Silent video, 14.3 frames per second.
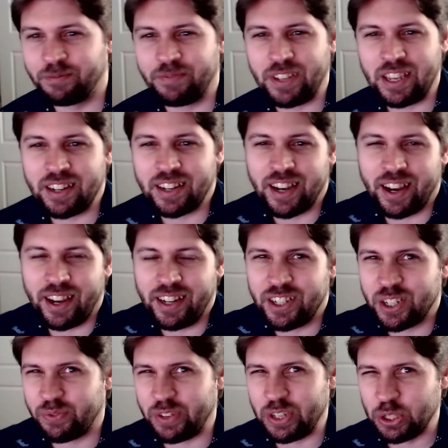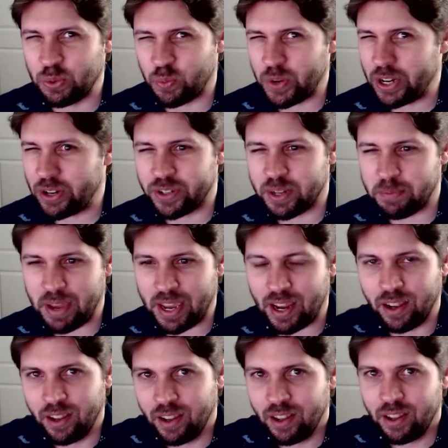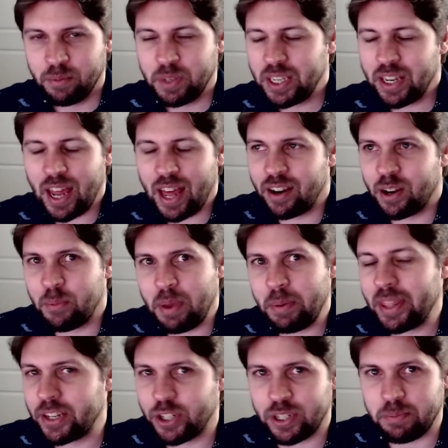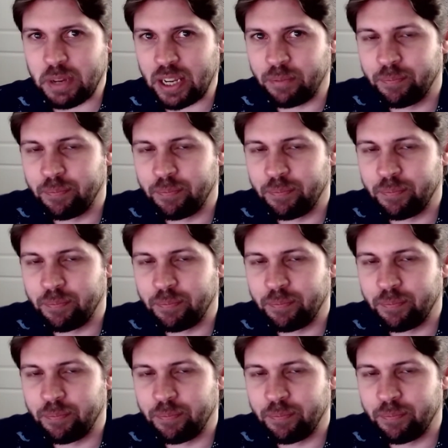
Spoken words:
it kind of just feels weird to me. I don't know, maybe that's just me.